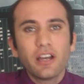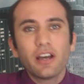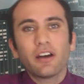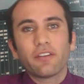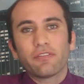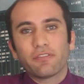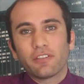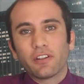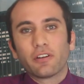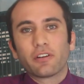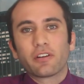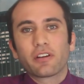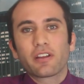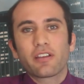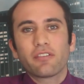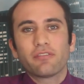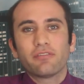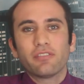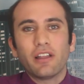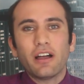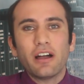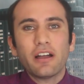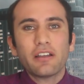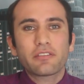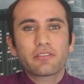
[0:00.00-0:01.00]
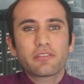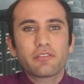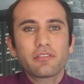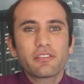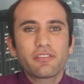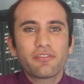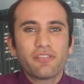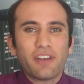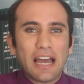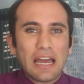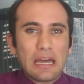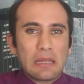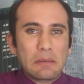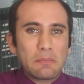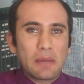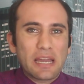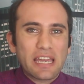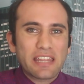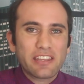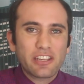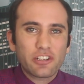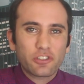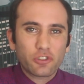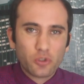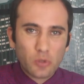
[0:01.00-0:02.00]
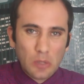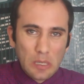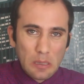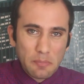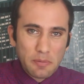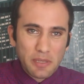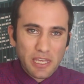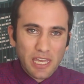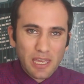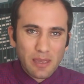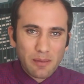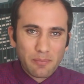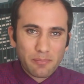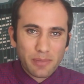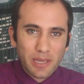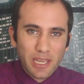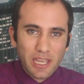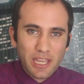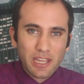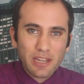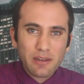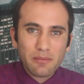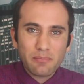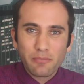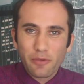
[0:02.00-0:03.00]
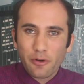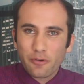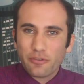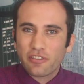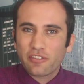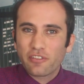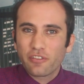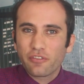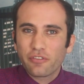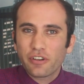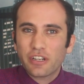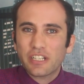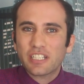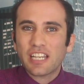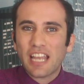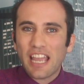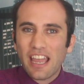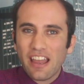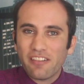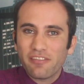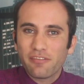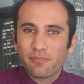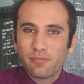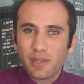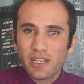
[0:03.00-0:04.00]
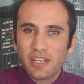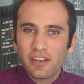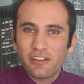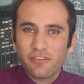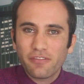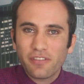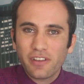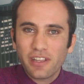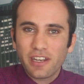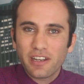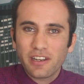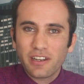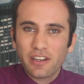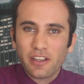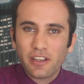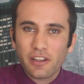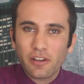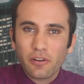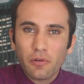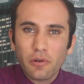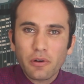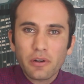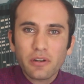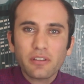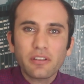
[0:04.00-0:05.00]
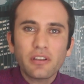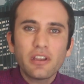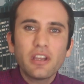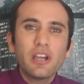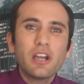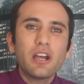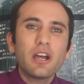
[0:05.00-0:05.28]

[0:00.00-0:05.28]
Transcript: A flurry of lawsuits filed by the Trump campaign, most of which have been defeated in court,